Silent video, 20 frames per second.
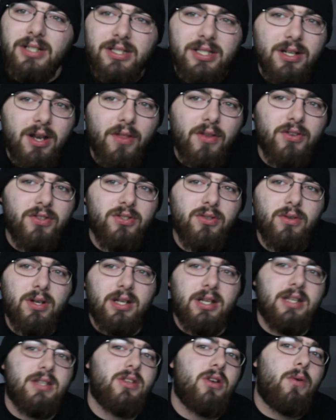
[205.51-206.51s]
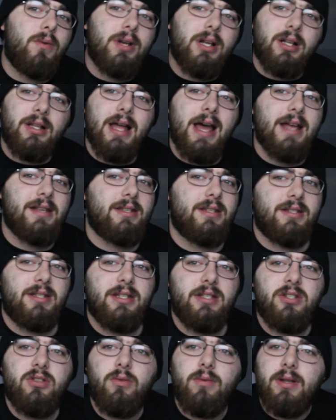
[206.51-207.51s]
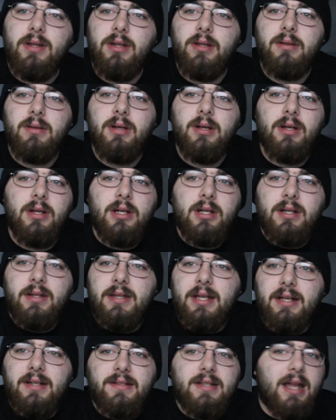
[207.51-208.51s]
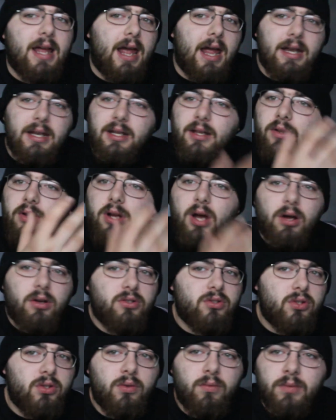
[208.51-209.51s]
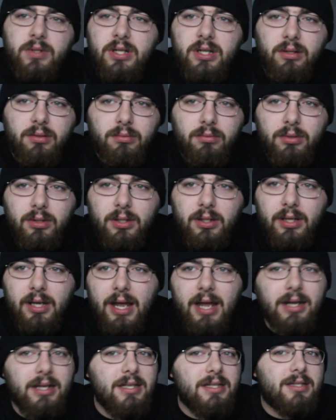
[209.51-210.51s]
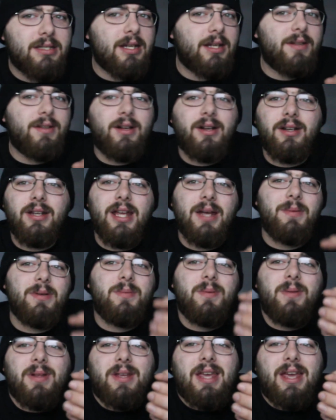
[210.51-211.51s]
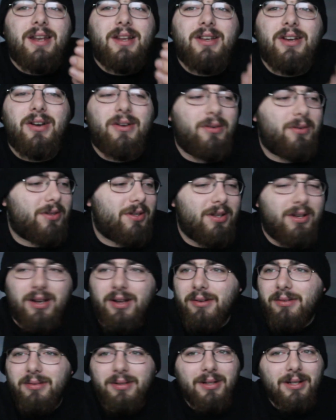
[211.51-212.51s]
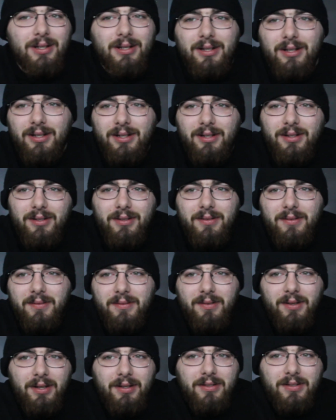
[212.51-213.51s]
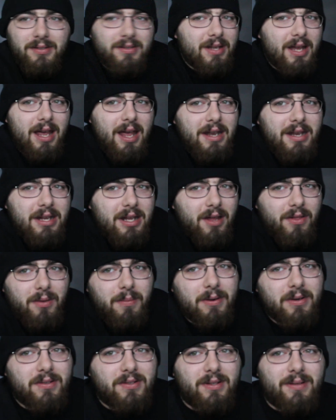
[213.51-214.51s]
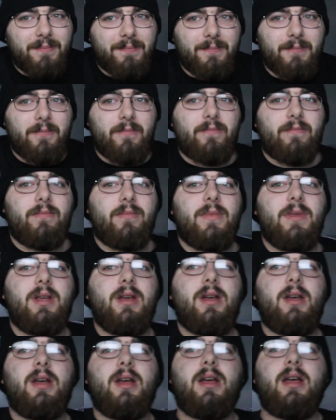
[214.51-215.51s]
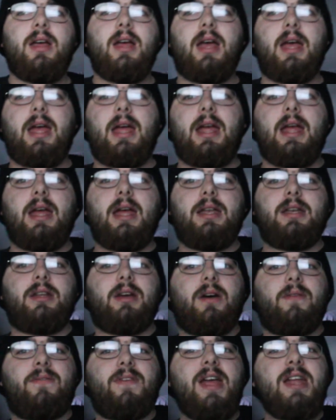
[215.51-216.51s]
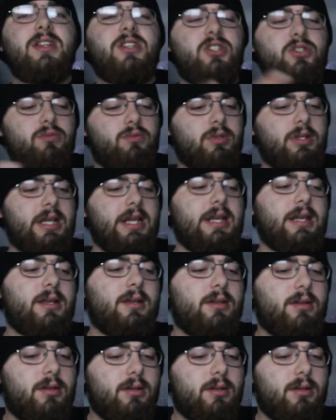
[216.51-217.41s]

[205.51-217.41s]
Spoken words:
another student. He's going to classes. He's doing things that any other college student would do. Heck, he's sitting on campus with a can of Coke, you know? Like, just any other person. And eventually,